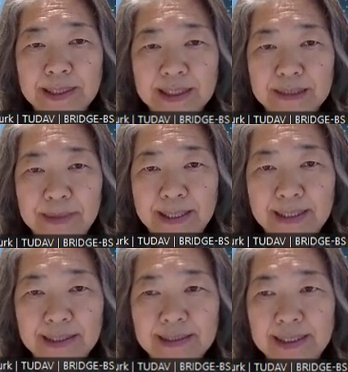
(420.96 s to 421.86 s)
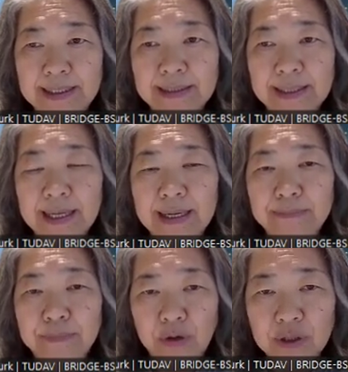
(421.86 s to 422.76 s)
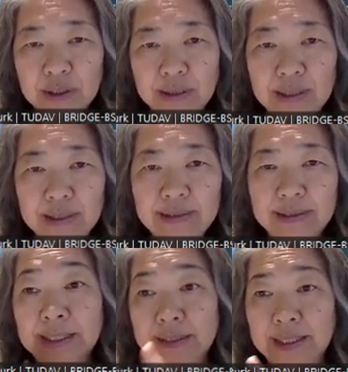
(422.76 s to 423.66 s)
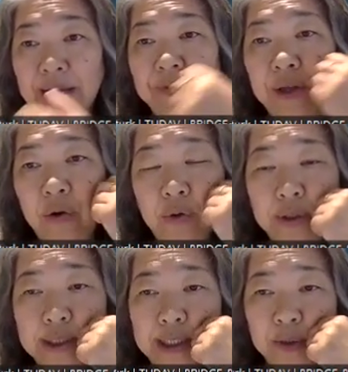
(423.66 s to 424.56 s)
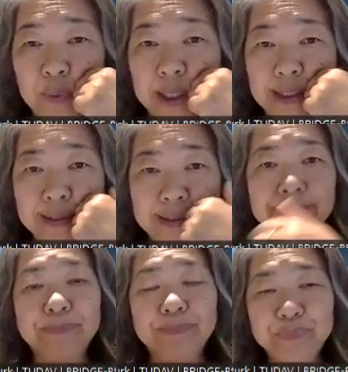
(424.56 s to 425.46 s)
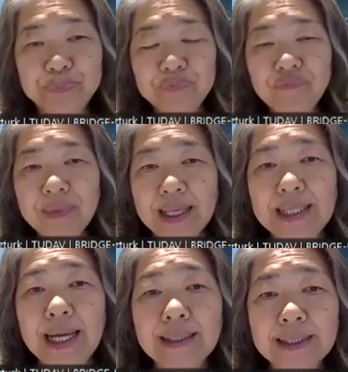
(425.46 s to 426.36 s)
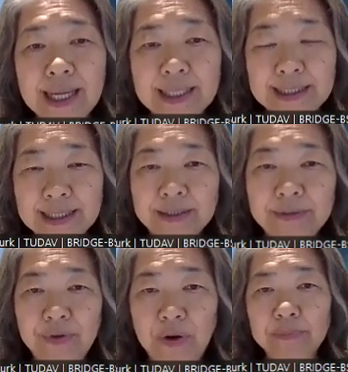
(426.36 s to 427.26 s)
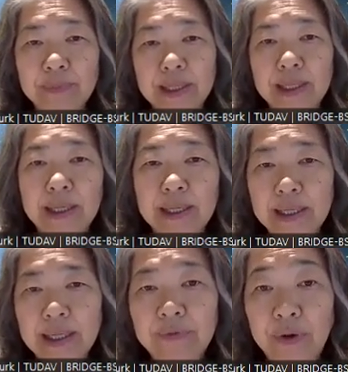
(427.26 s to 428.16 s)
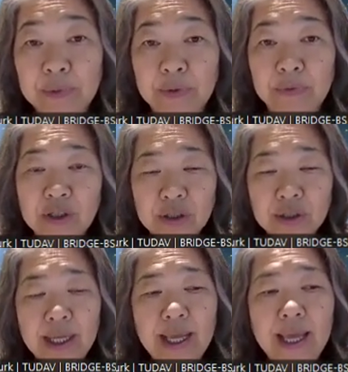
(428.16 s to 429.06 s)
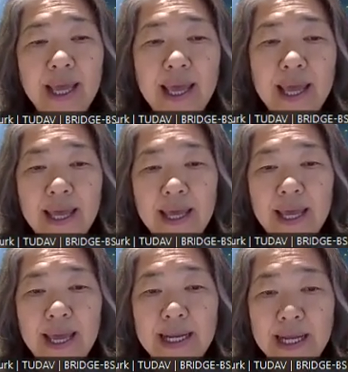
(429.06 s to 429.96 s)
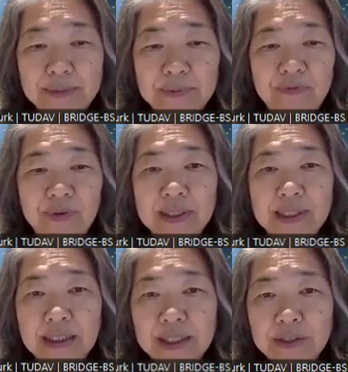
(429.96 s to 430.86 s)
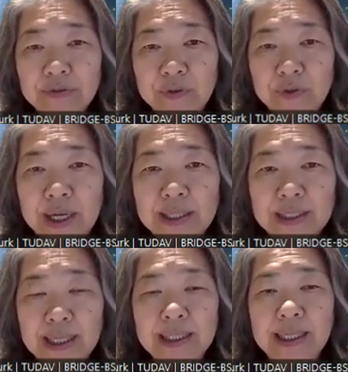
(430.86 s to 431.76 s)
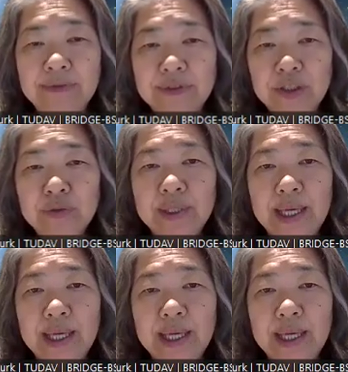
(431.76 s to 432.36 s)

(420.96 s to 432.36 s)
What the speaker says: participated this diving course, as well as young scientists from the region. It has been very successful, and it gives